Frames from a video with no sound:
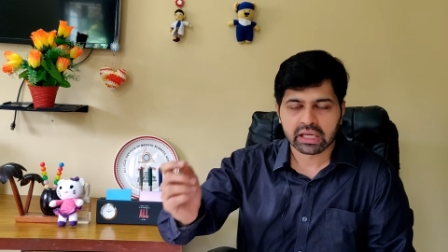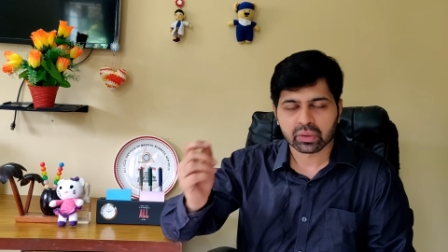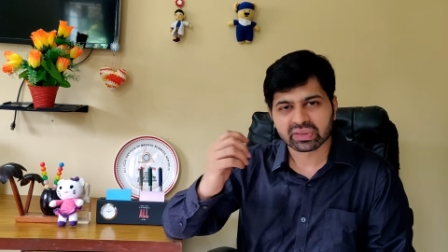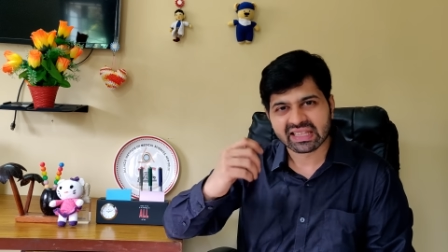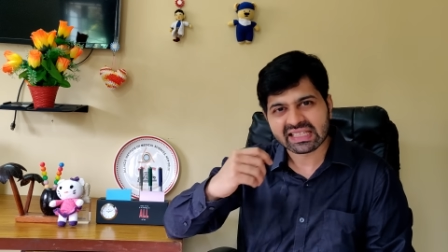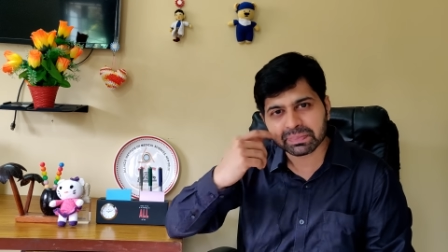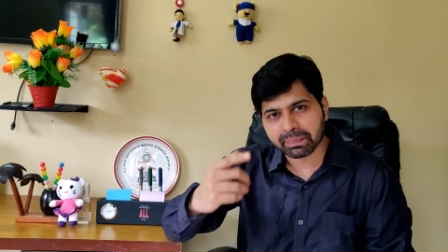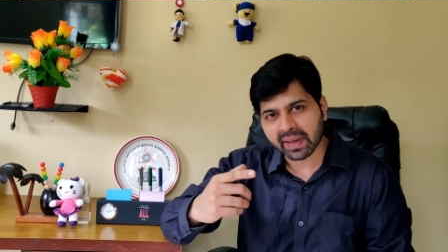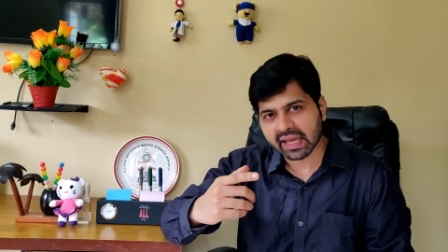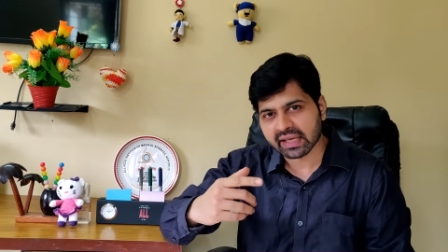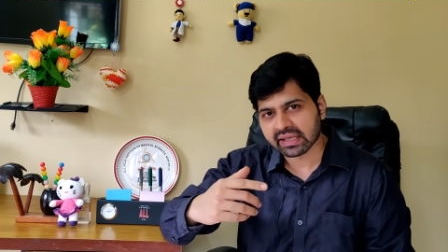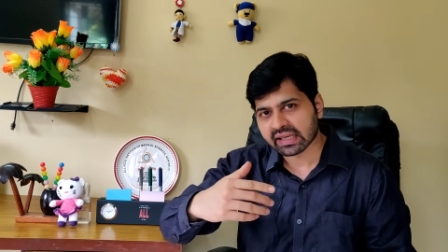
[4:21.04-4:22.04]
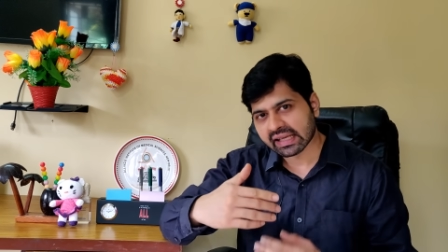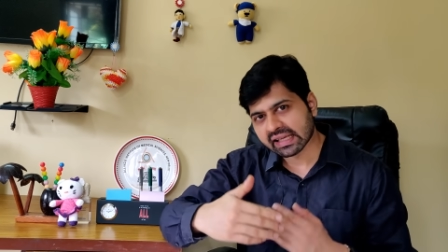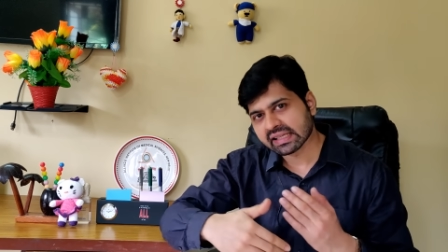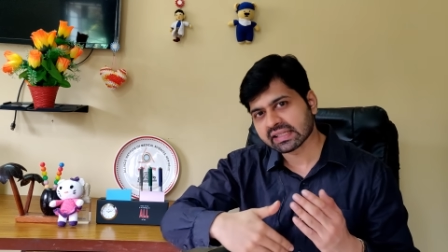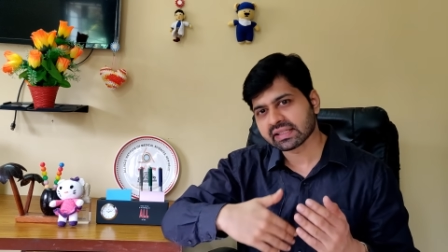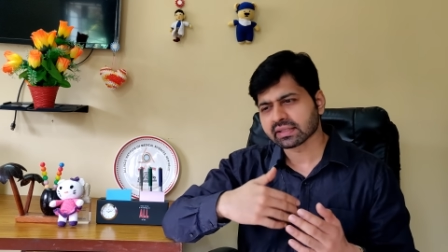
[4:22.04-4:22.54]
Now this pain
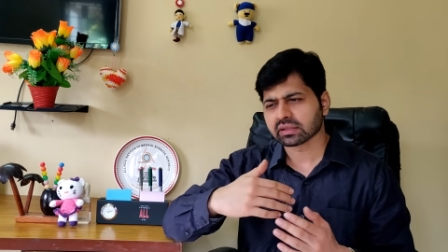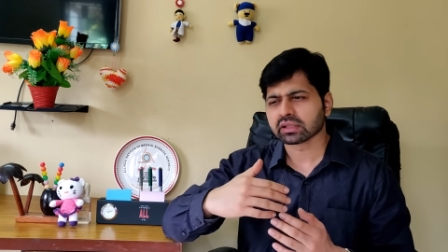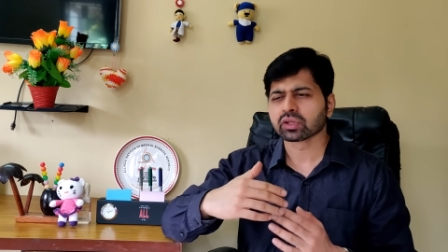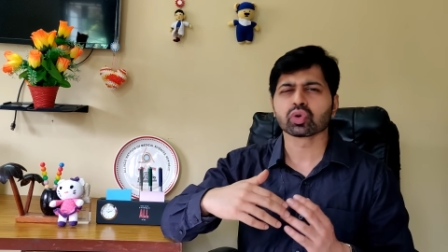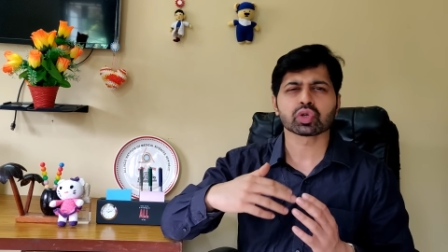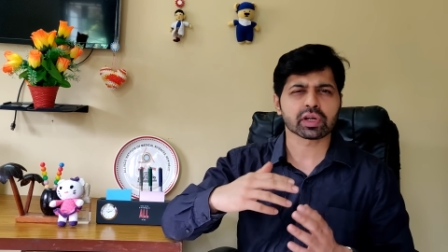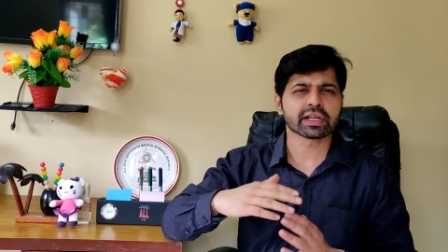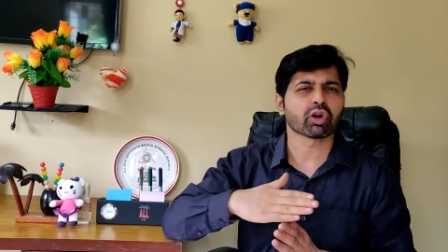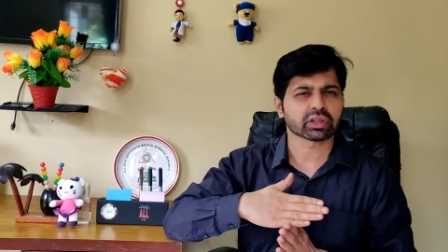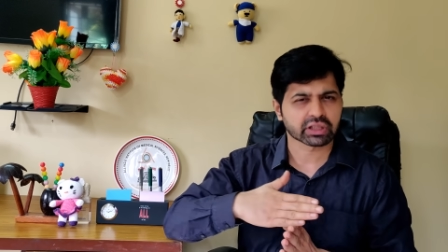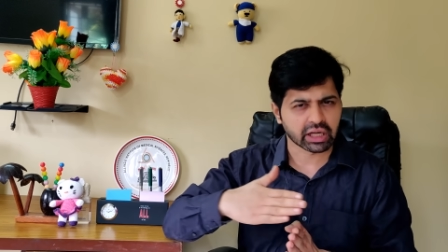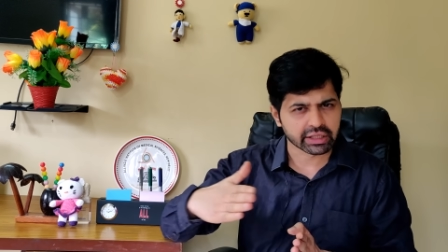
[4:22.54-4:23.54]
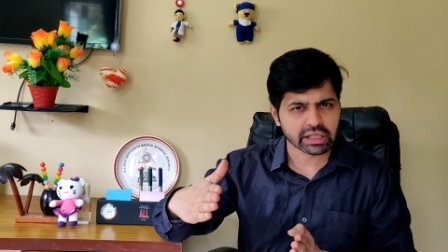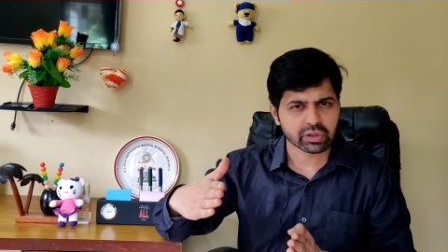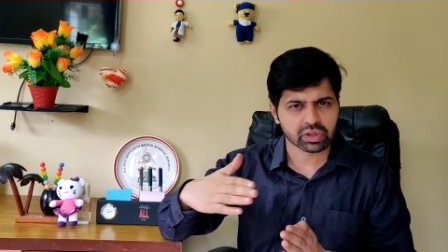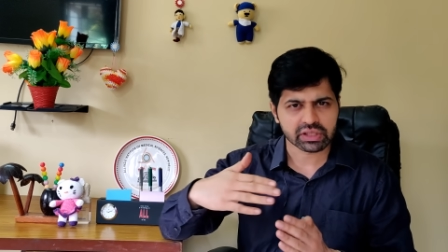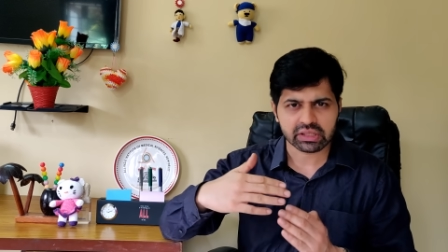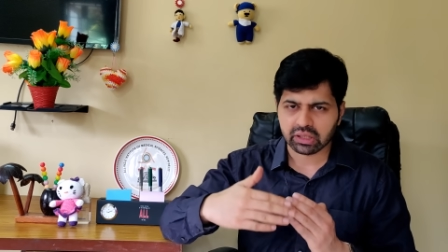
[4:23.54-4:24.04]
is usually not
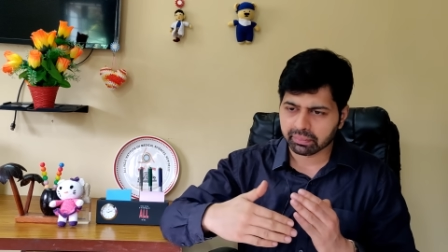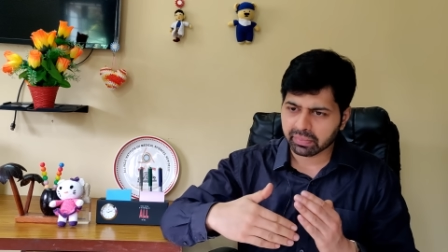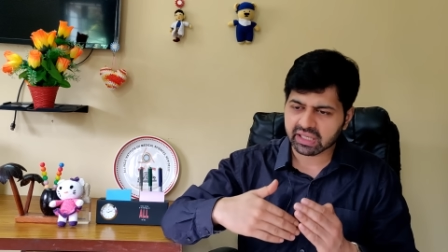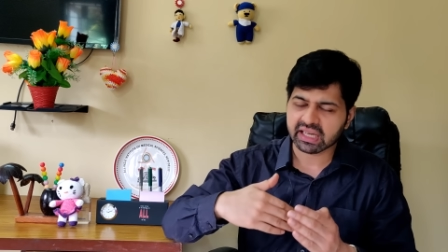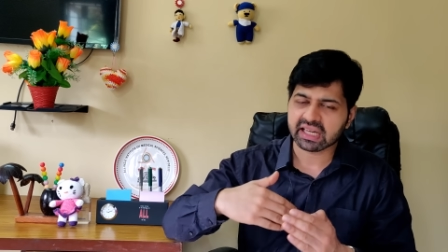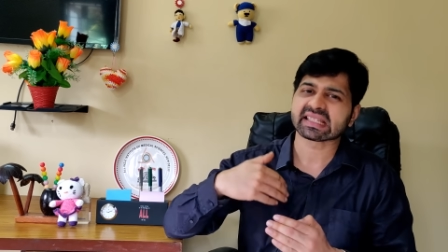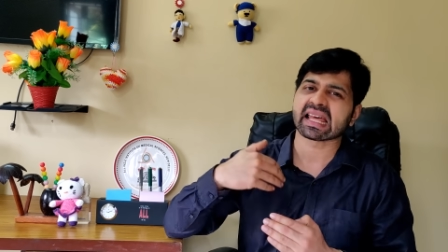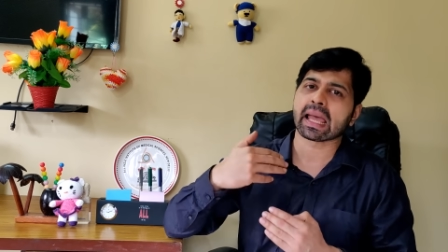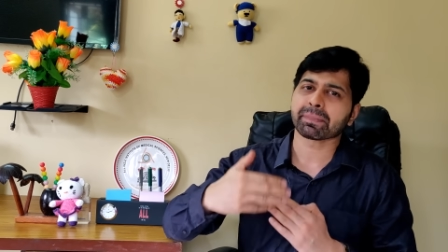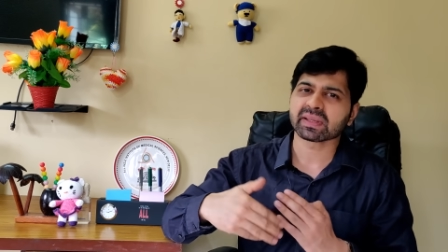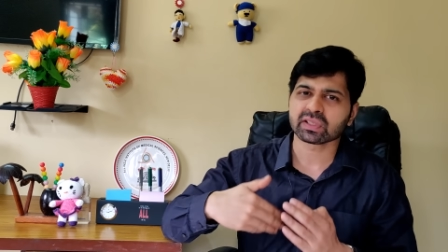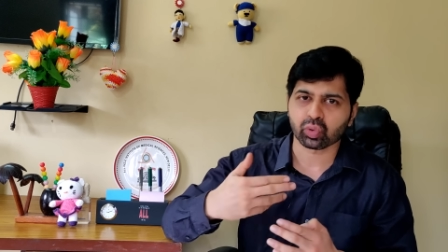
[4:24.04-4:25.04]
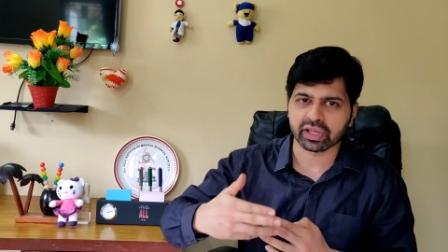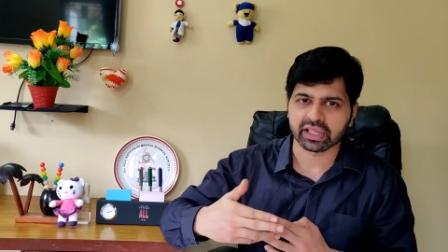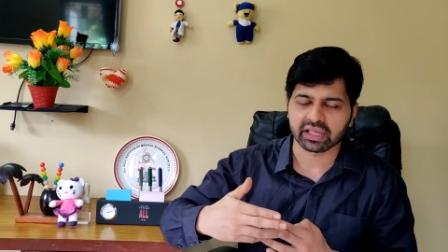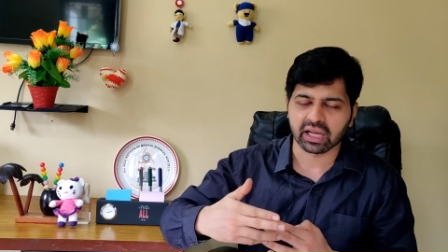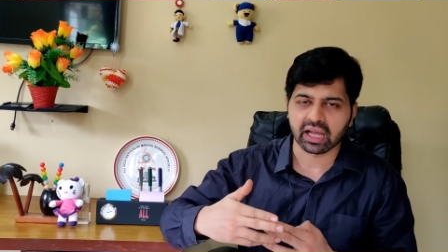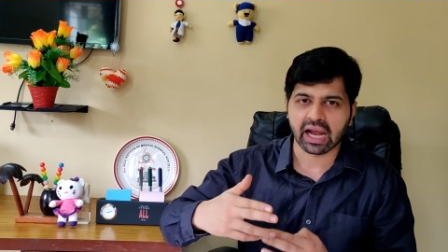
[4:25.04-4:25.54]
continuous, but it is
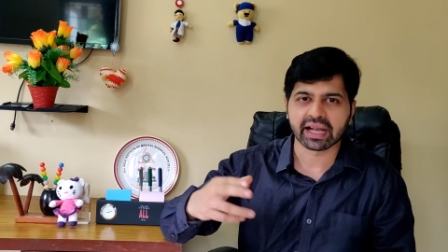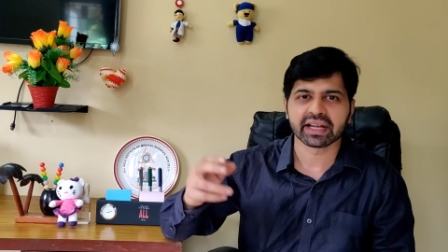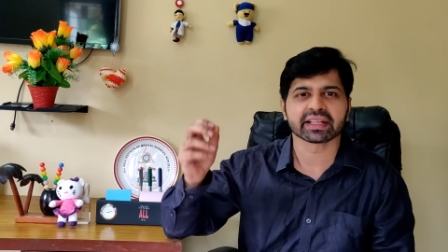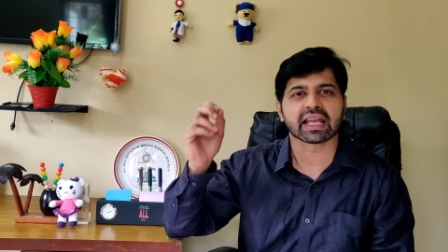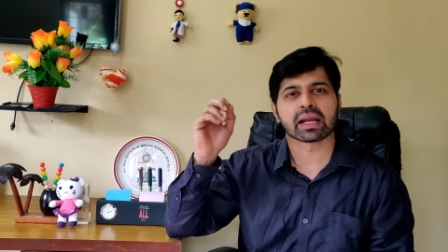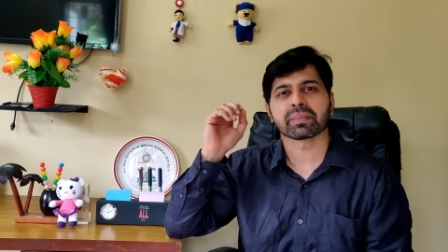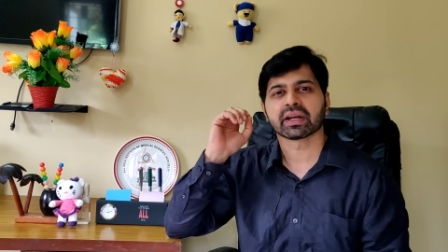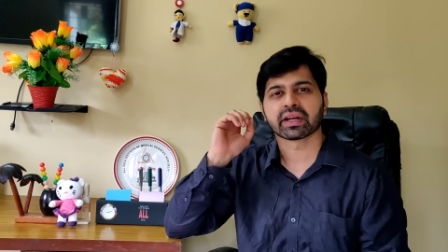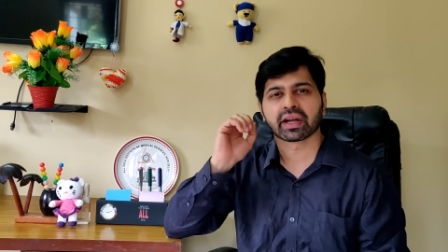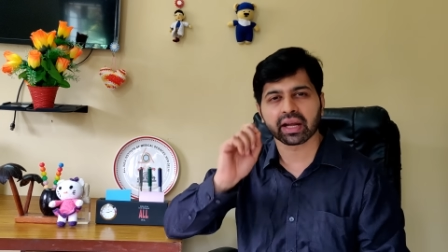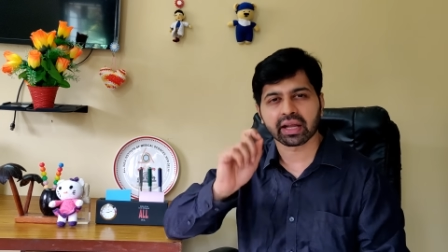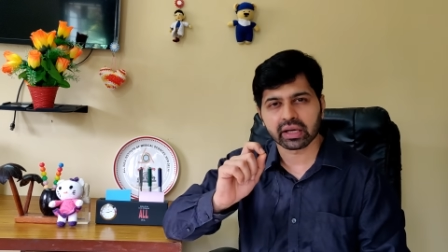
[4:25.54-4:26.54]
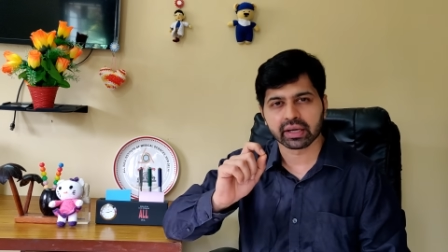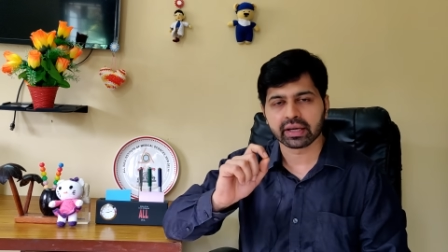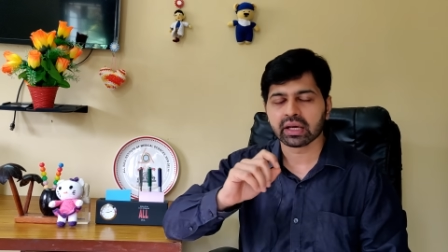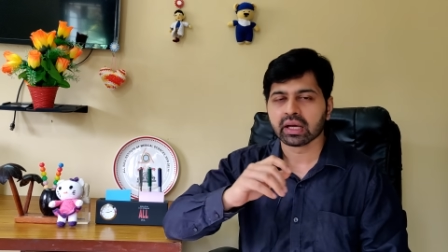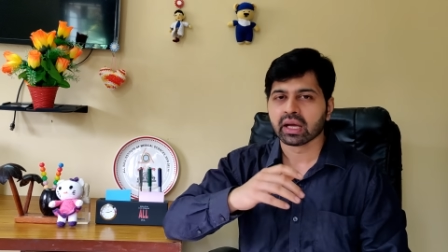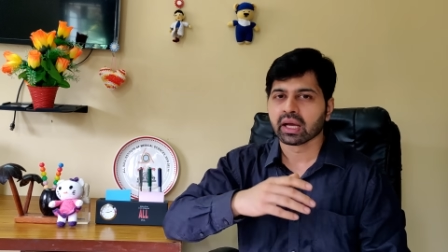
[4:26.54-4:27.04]
episodic and it can be
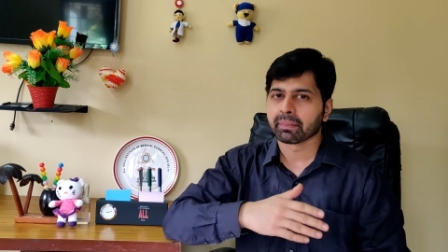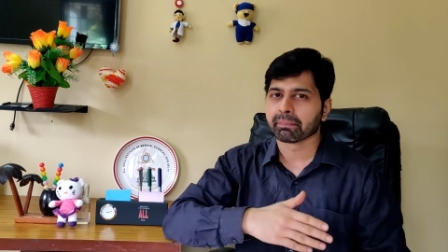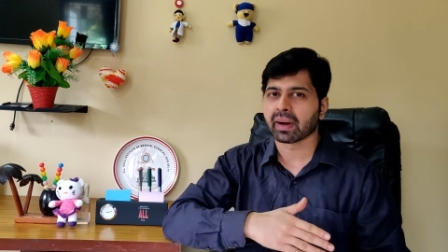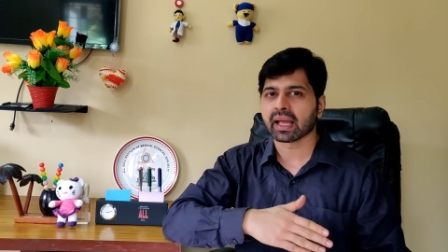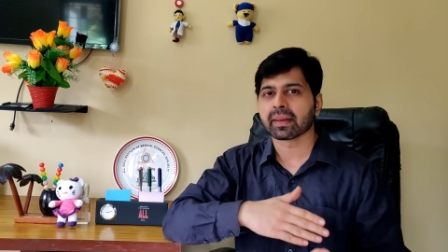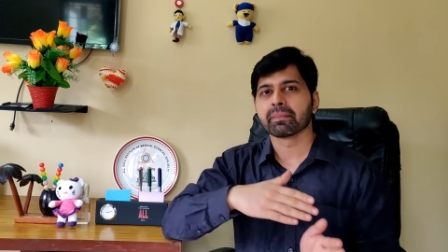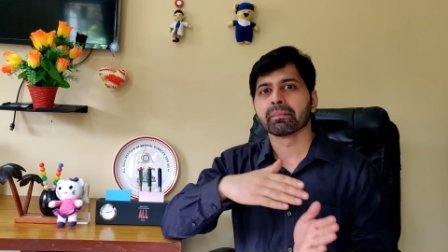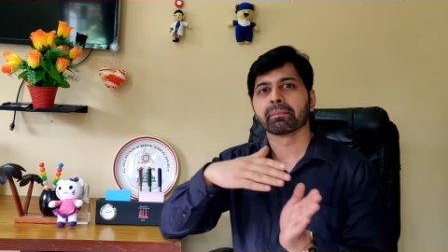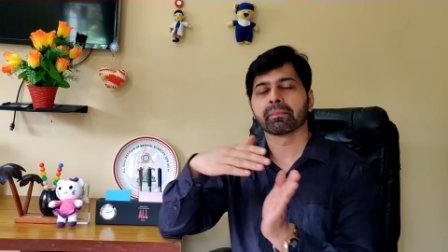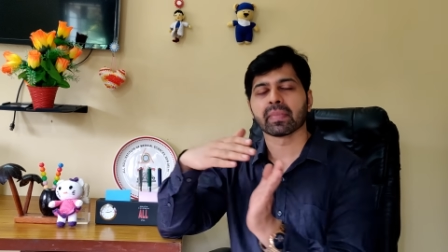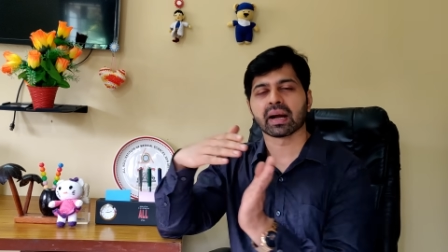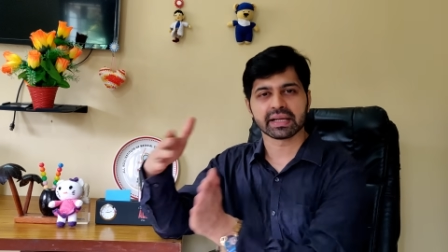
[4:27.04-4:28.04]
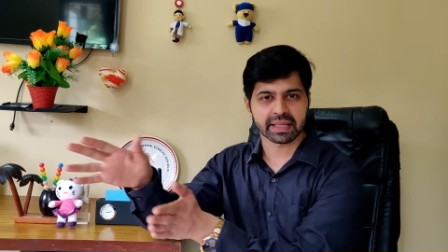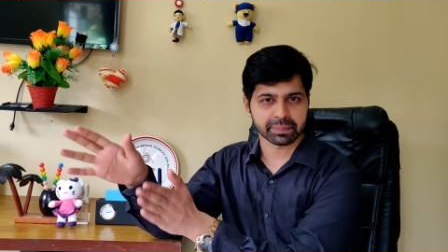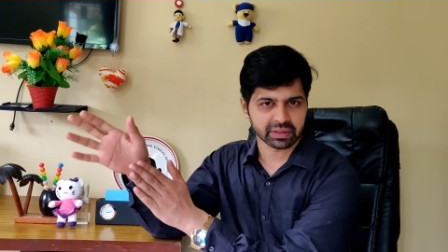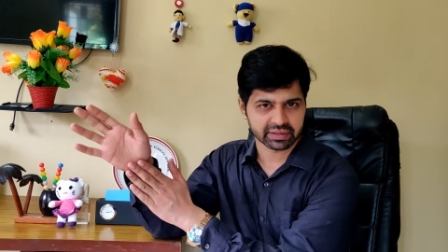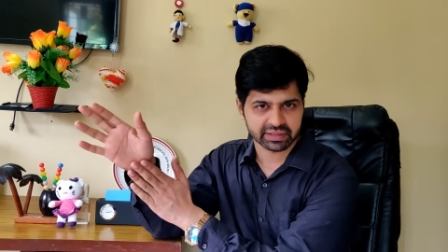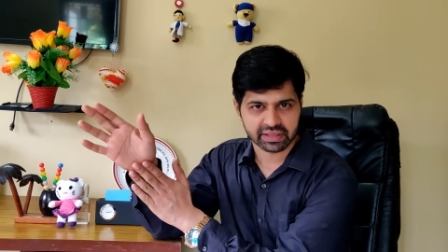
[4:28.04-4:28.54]
triggered by
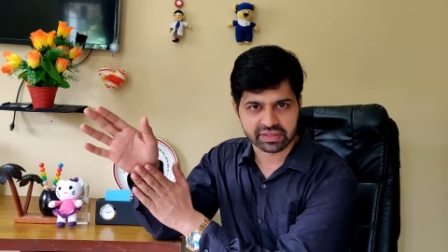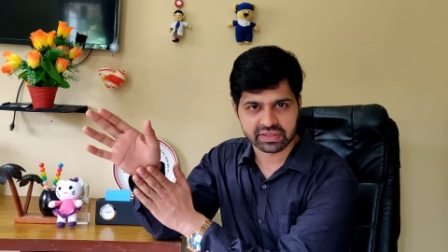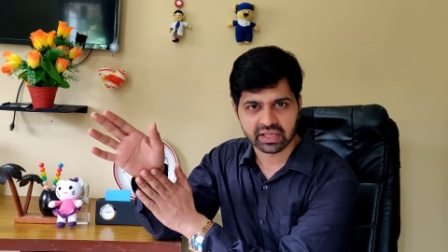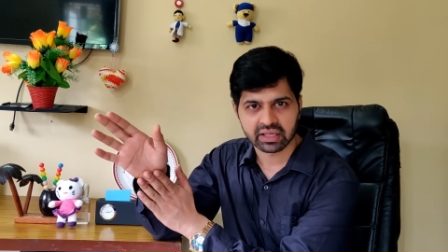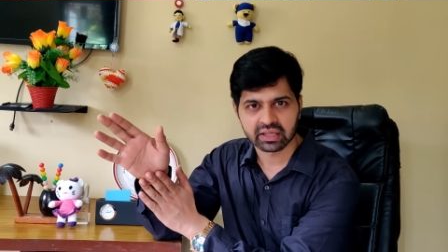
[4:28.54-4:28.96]
multiple things.